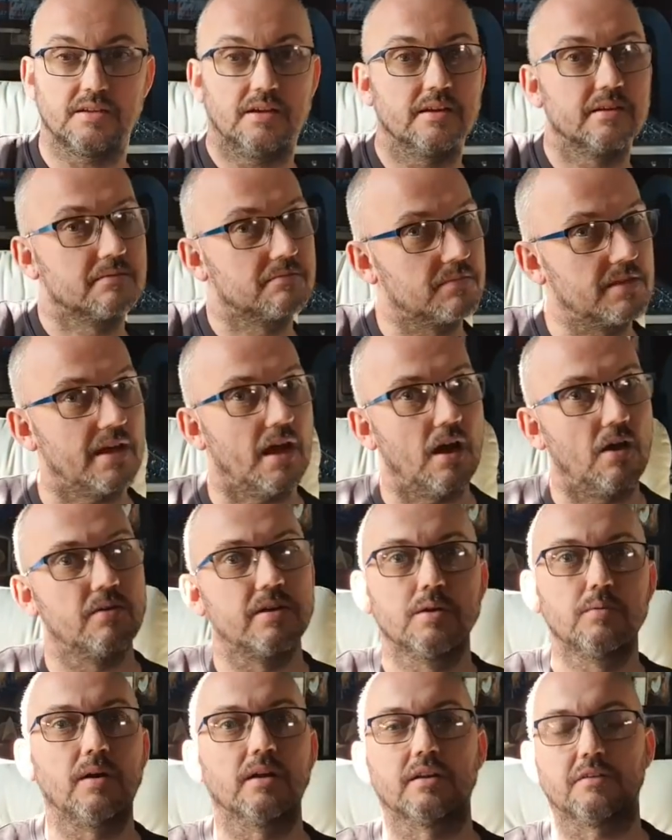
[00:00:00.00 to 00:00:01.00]
and the
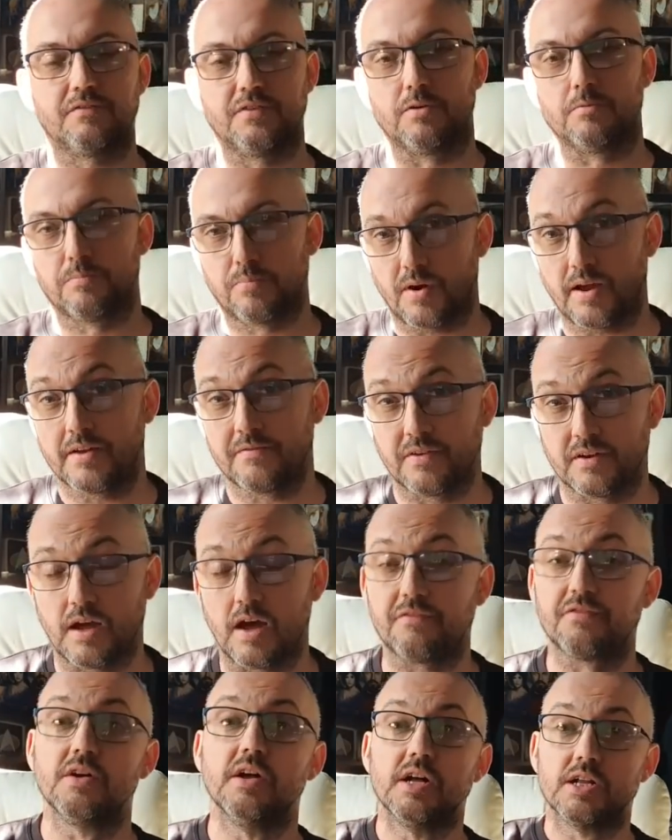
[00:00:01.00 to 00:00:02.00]
only one that felt brave
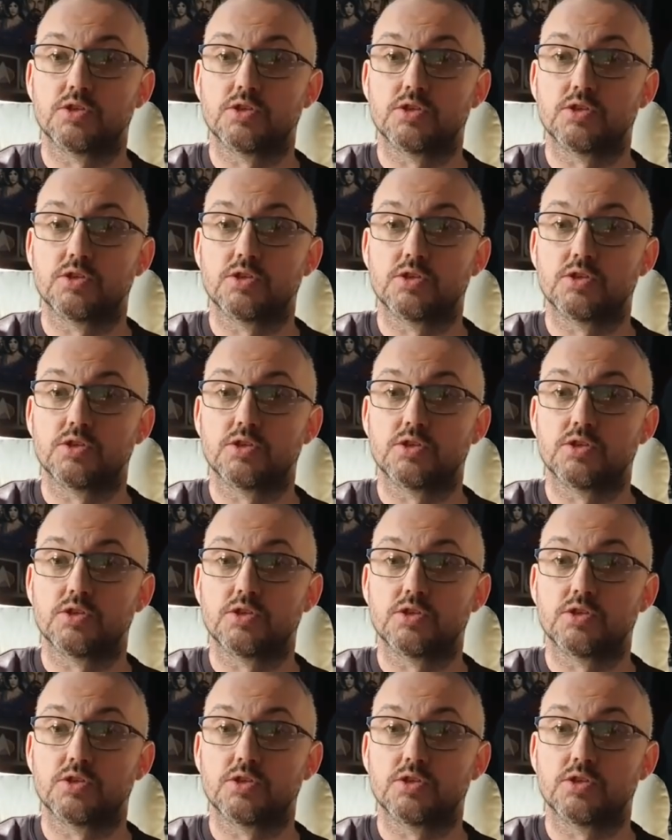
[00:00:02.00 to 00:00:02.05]
enough